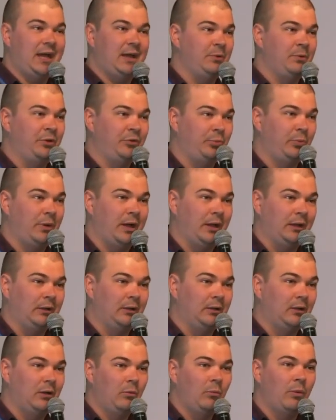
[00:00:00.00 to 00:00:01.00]
as
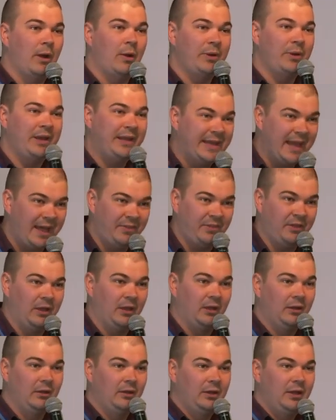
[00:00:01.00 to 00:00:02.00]
well where we
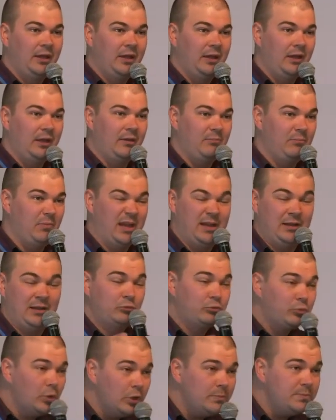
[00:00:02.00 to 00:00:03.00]
gather in
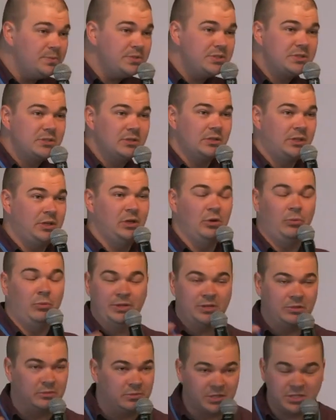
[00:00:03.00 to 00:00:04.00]
groups. You know, we
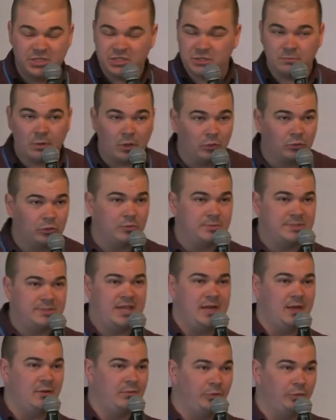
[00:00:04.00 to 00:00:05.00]
do the small groups
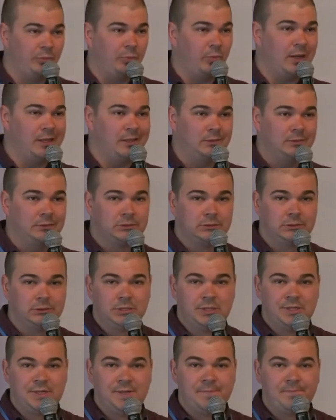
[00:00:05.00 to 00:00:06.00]
here as well.
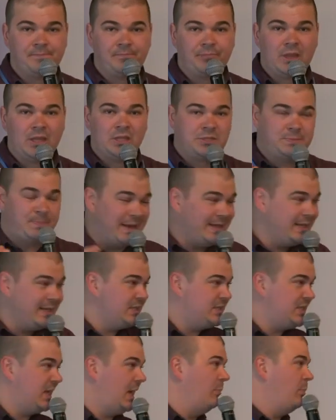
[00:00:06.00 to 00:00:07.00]
Spending
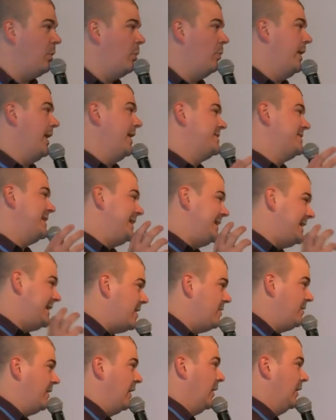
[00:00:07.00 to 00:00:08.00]
time where we are
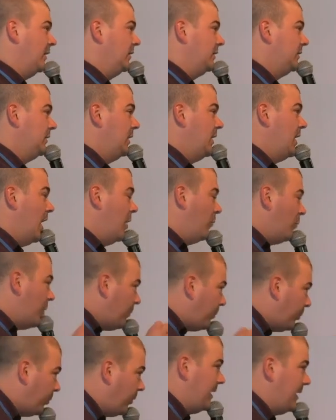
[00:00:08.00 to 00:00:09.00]
together and we're
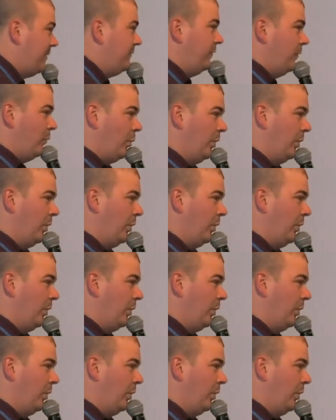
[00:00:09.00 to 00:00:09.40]
praying for one